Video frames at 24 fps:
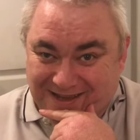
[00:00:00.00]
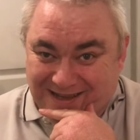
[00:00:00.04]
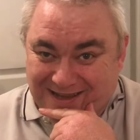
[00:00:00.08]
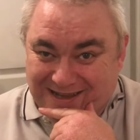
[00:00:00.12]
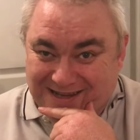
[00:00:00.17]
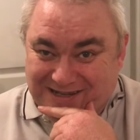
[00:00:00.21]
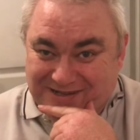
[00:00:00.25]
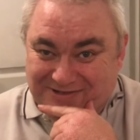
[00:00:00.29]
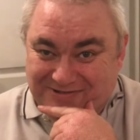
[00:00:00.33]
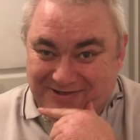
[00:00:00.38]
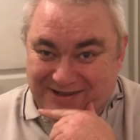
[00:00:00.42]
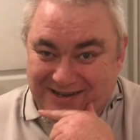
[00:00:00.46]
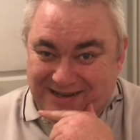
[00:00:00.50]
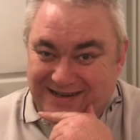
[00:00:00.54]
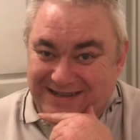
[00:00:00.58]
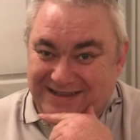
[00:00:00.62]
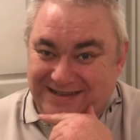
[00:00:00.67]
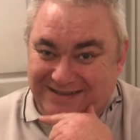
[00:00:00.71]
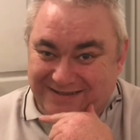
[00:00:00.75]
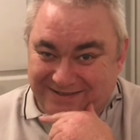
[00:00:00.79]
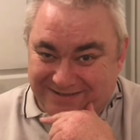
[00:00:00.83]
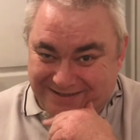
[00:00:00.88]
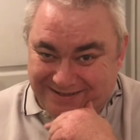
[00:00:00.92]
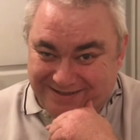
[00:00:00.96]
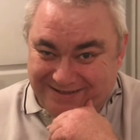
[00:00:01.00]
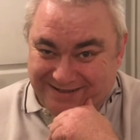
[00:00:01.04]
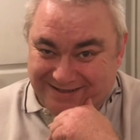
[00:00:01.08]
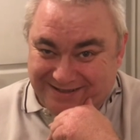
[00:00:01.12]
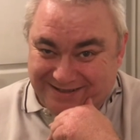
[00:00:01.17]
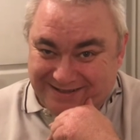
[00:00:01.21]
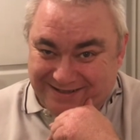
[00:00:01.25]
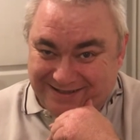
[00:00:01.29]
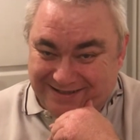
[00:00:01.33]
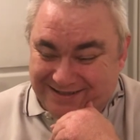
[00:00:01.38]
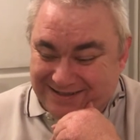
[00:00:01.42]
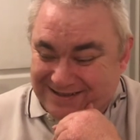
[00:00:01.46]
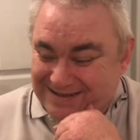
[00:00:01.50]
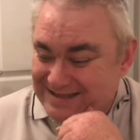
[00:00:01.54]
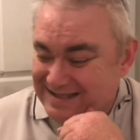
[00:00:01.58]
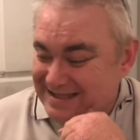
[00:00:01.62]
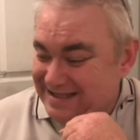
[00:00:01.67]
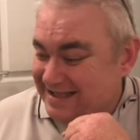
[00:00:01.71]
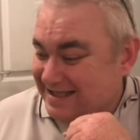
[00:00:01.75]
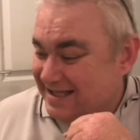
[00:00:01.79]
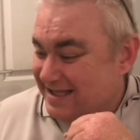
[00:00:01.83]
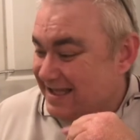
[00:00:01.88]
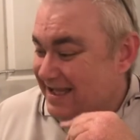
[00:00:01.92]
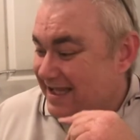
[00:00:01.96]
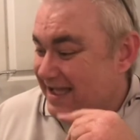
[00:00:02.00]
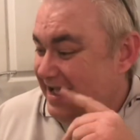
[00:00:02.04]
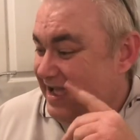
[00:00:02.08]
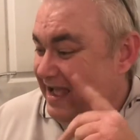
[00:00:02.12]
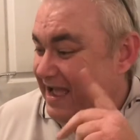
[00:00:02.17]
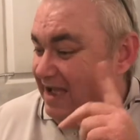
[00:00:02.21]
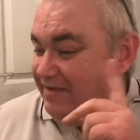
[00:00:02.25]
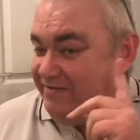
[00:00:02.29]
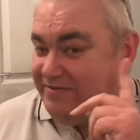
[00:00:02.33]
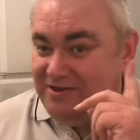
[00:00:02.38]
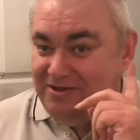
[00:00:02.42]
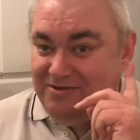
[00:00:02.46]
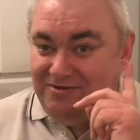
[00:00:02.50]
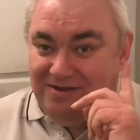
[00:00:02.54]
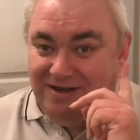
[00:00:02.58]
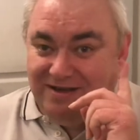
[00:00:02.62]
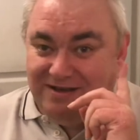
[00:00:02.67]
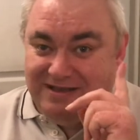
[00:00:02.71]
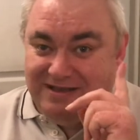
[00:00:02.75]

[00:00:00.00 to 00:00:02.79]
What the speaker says: It's really good. Have you got